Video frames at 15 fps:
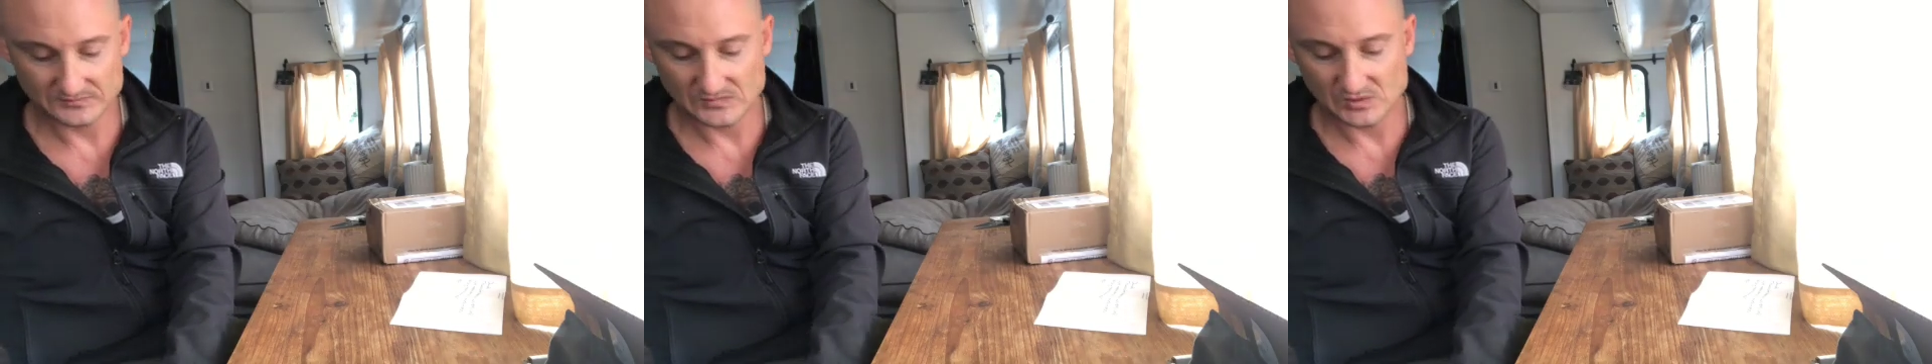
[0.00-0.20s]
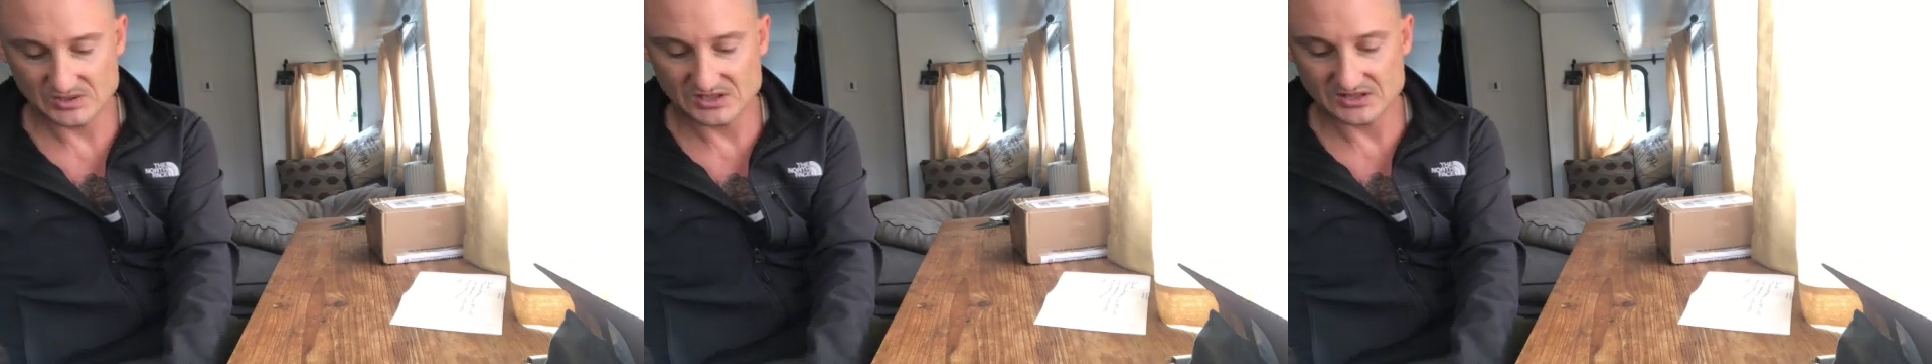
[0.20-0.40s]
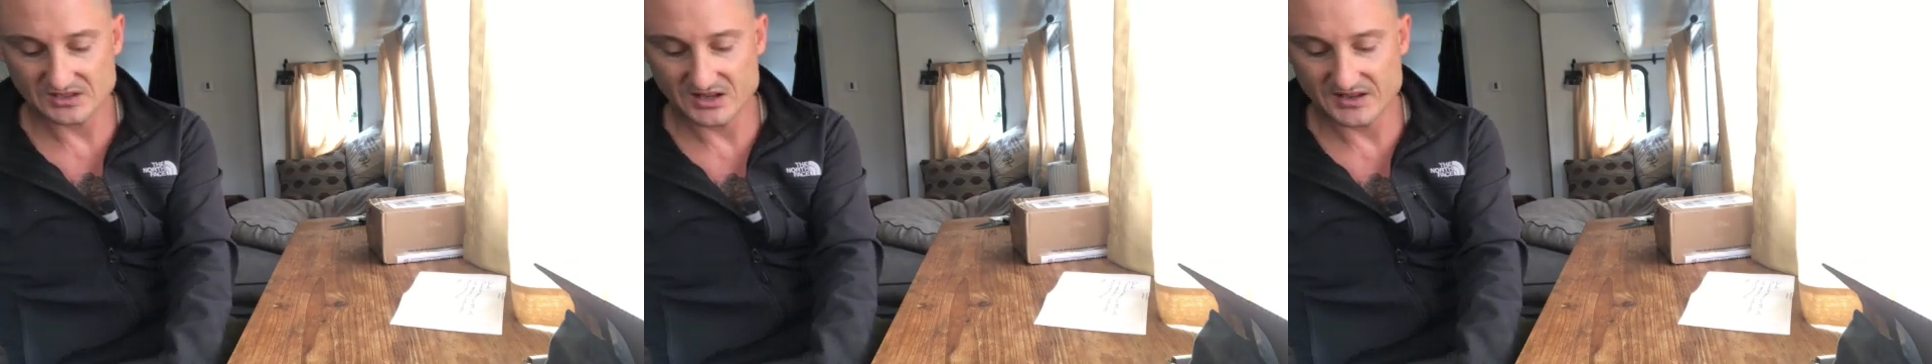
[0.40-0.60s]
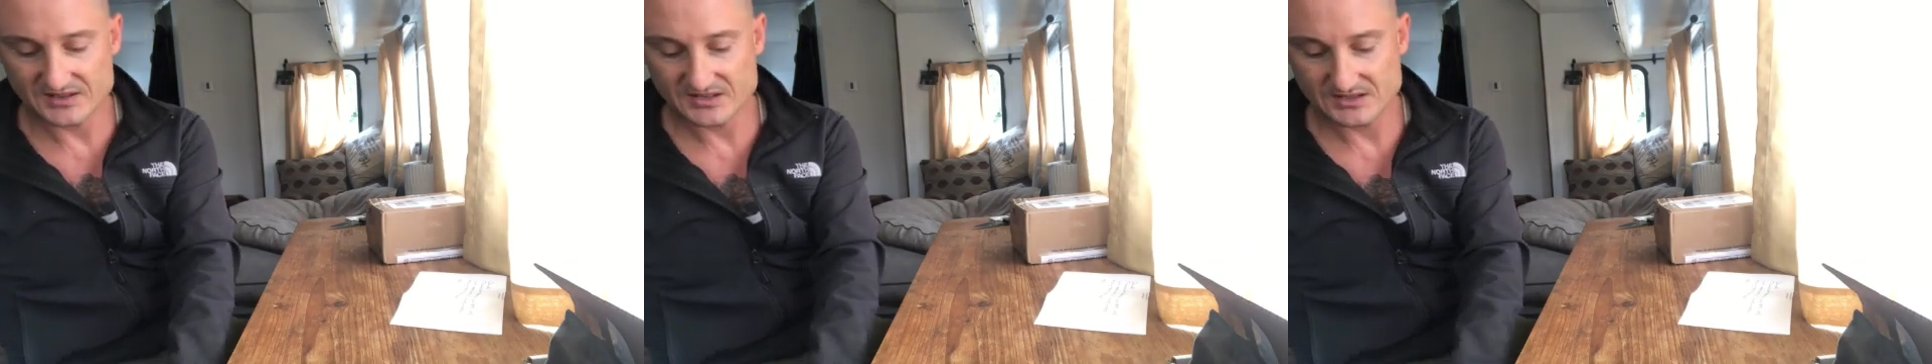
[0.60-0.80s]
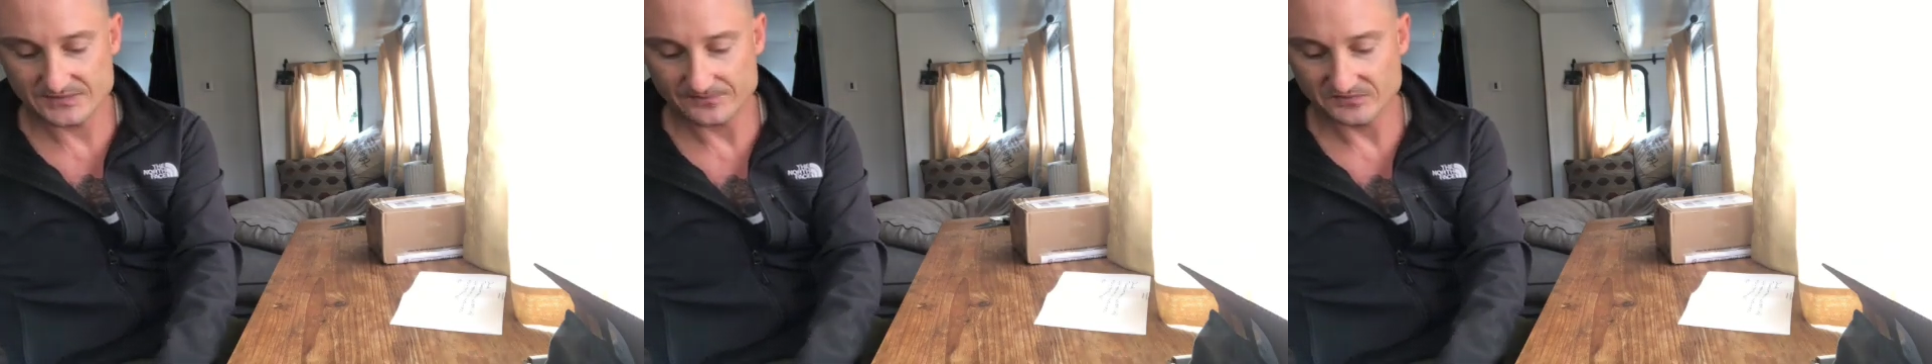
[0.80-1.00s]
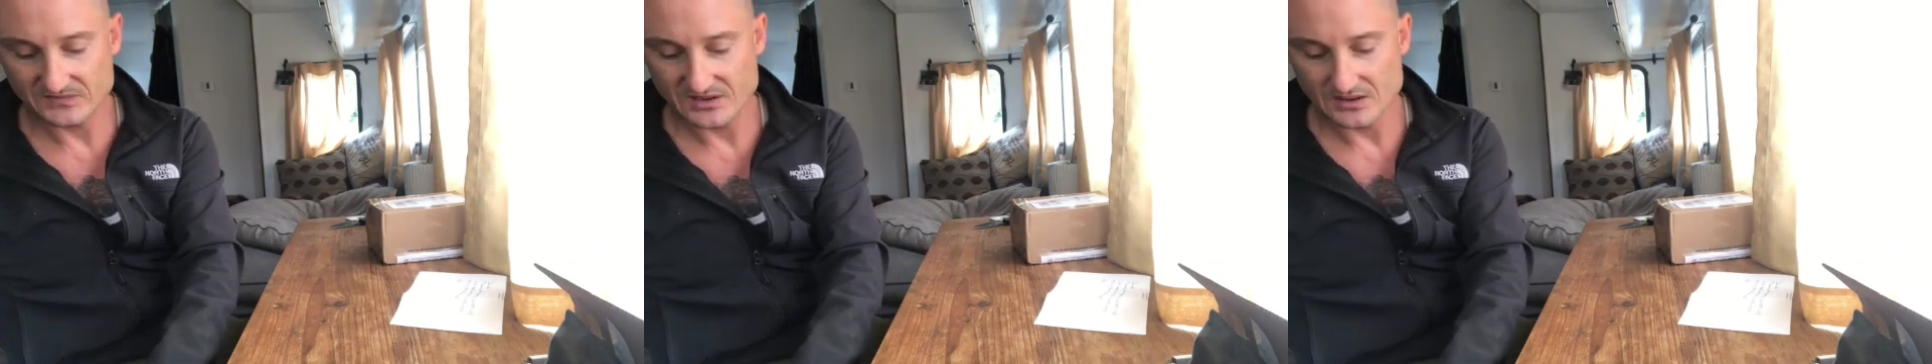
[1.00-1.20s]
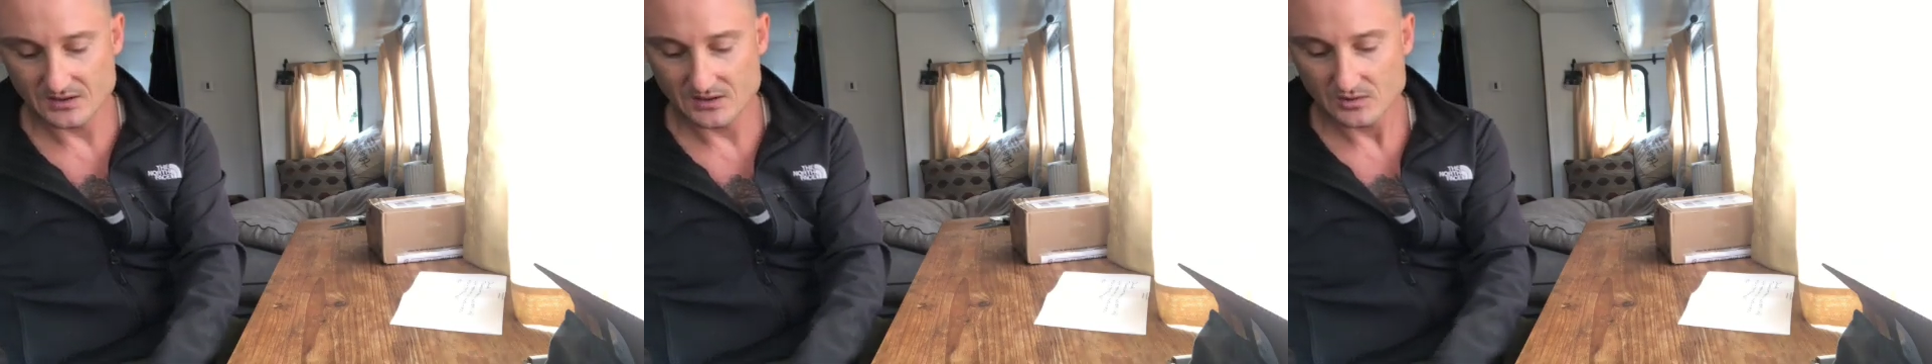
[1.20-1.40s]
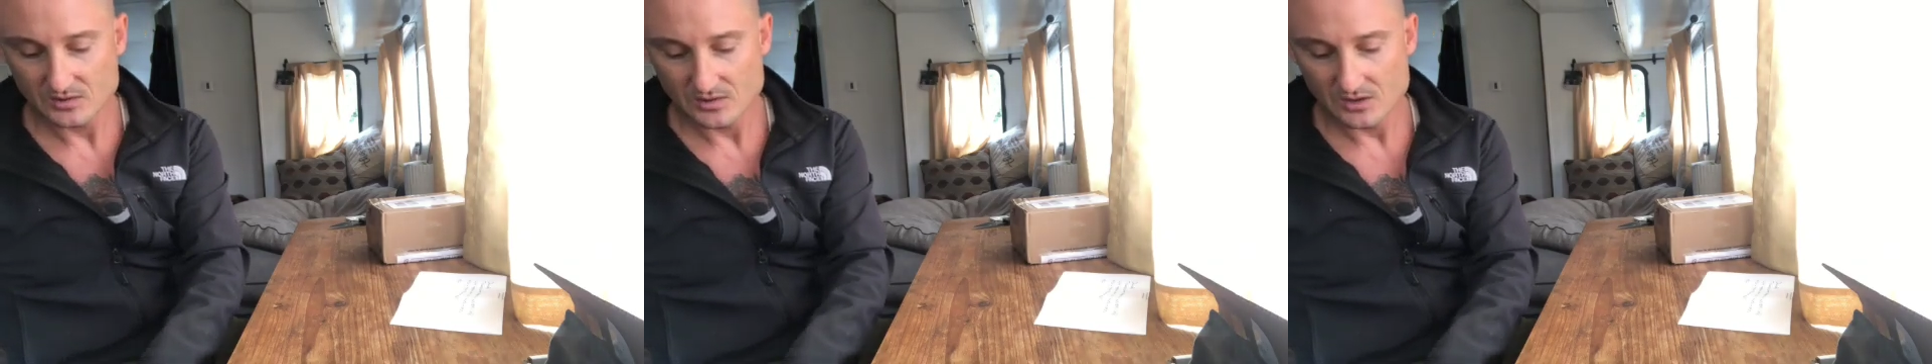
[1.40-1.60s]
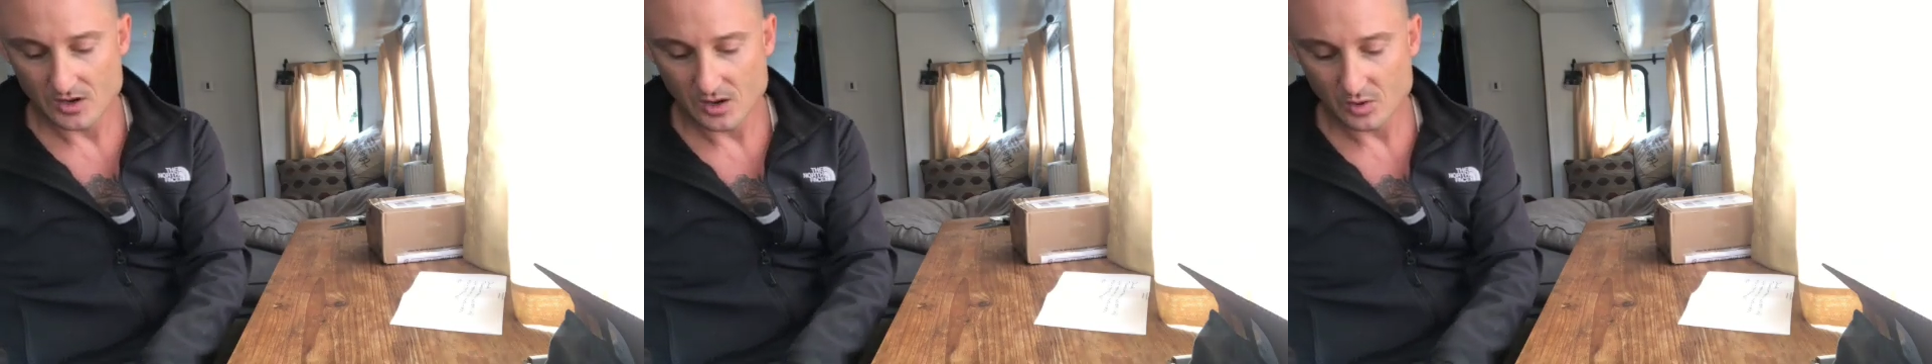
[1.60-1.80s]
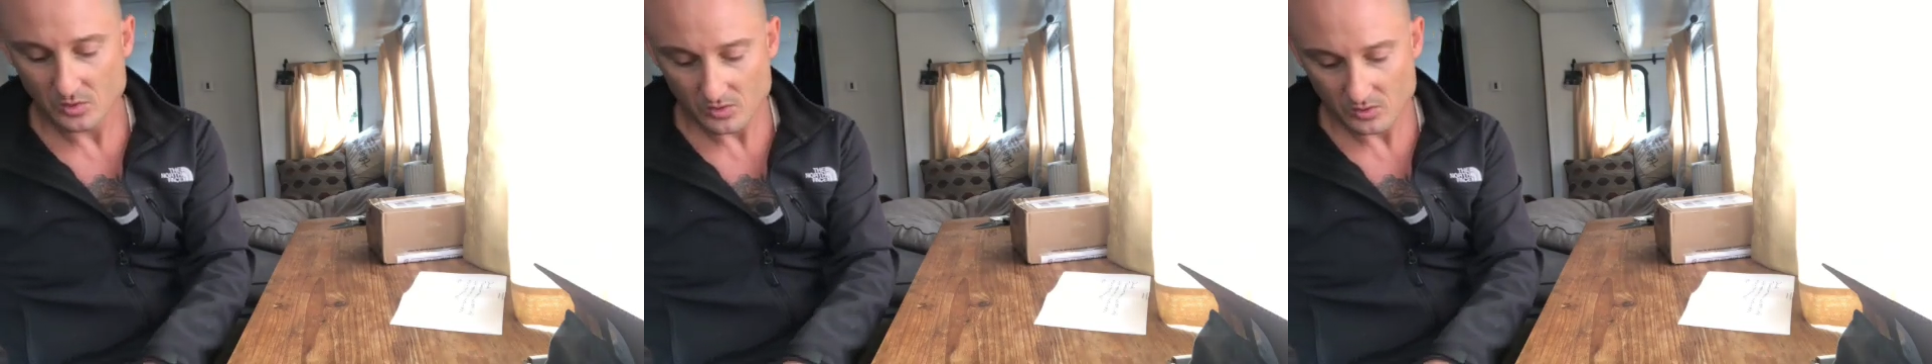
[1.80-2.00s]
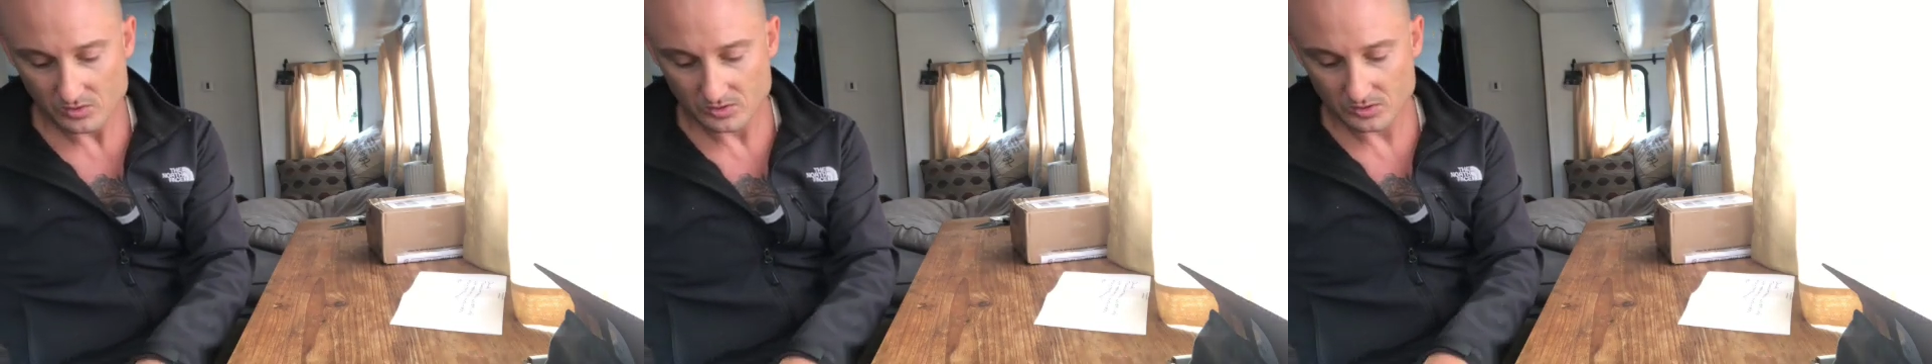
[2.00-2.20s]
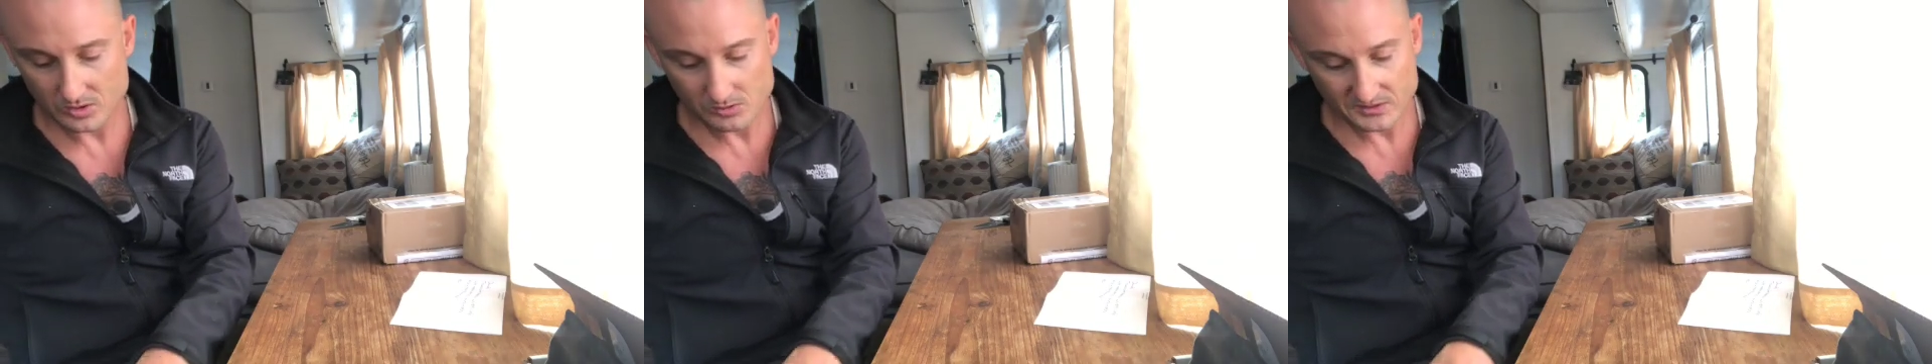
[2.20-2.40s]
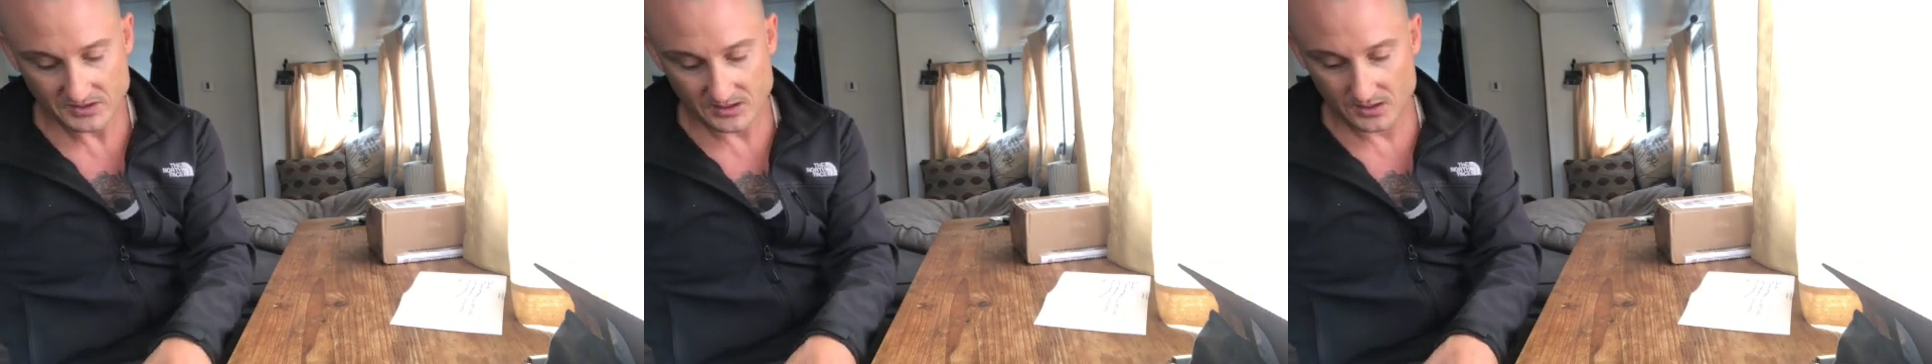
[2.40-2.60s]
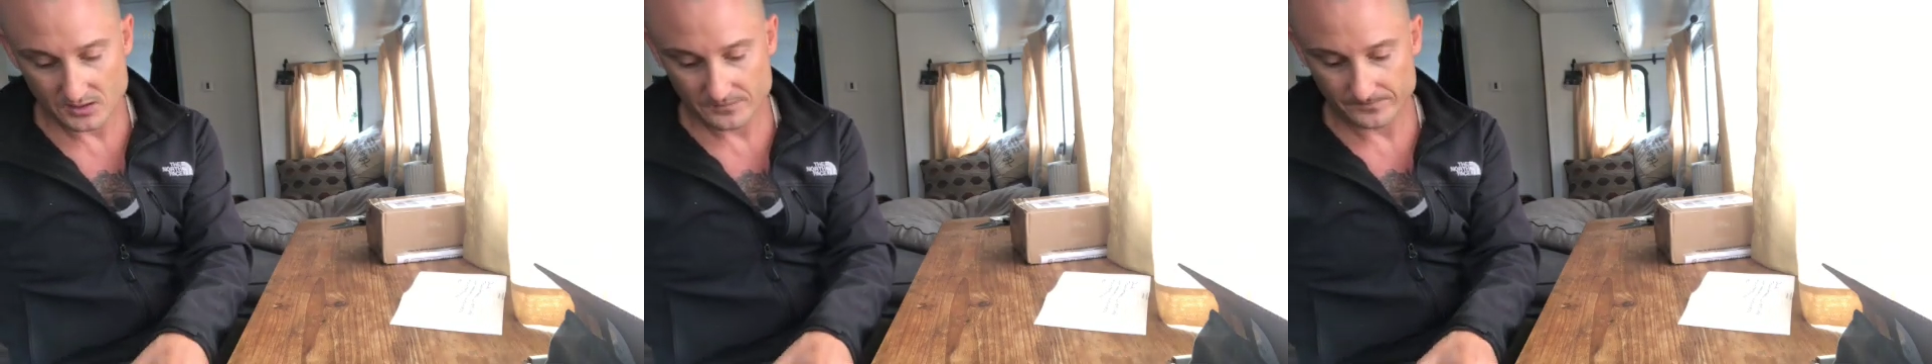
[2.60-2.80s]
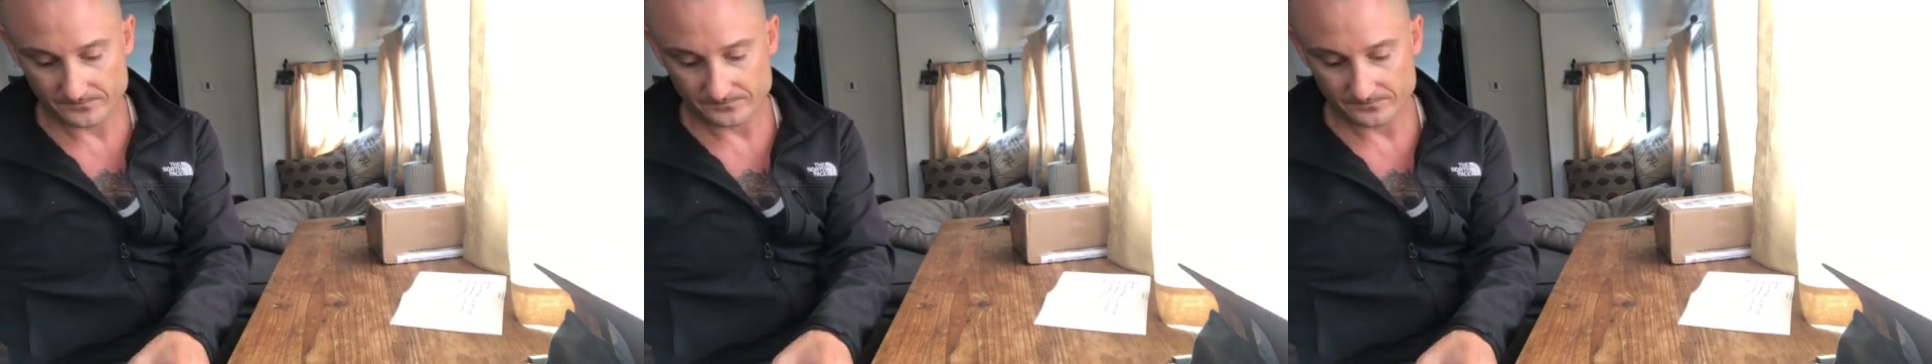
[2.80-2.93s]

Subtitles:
which is nice. Oh, okay.